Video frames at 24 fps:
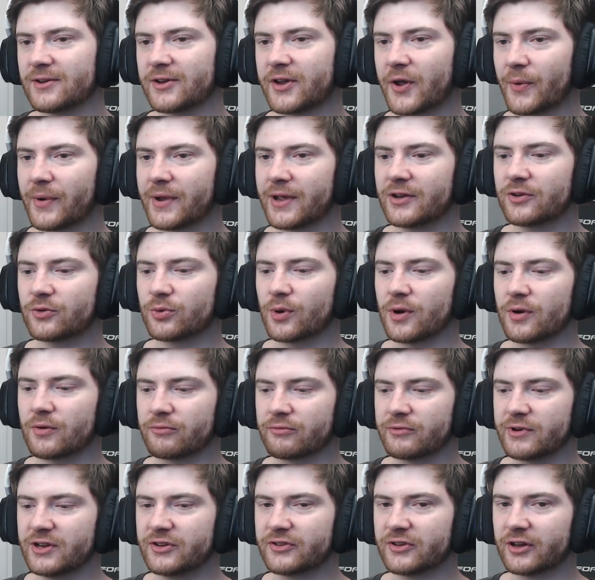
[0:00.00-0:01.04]
going into her
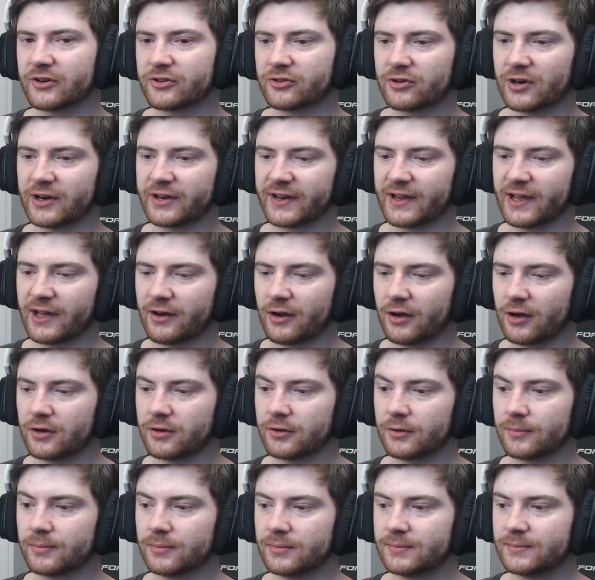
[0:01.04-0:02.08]
research trying to get
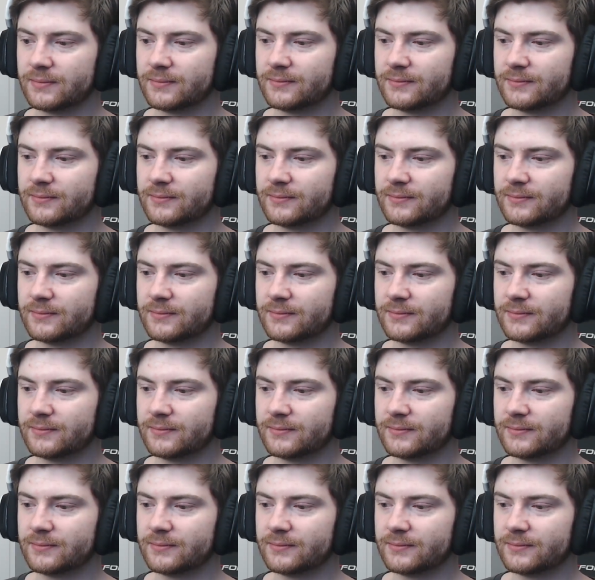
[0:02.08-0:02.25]
home.